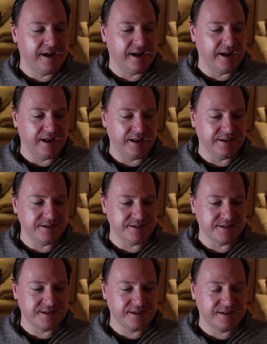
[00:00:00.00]

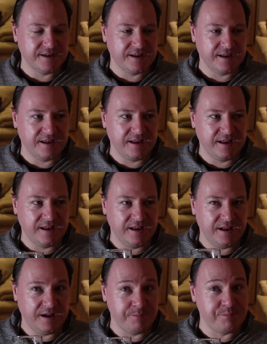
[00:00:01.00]
And
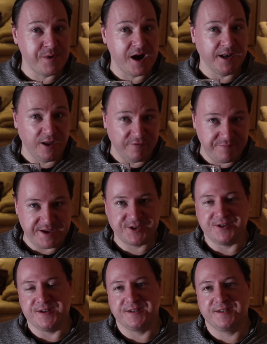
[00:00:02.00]
I love
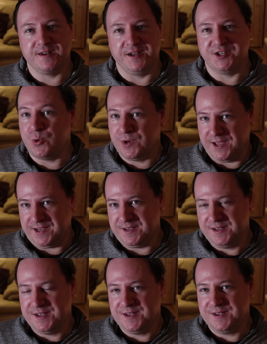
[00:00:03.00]
bitterness. I don't
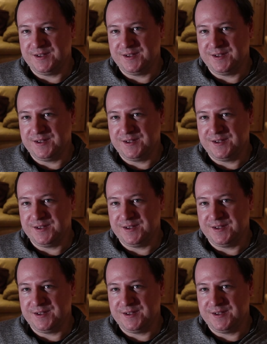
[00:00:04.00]
like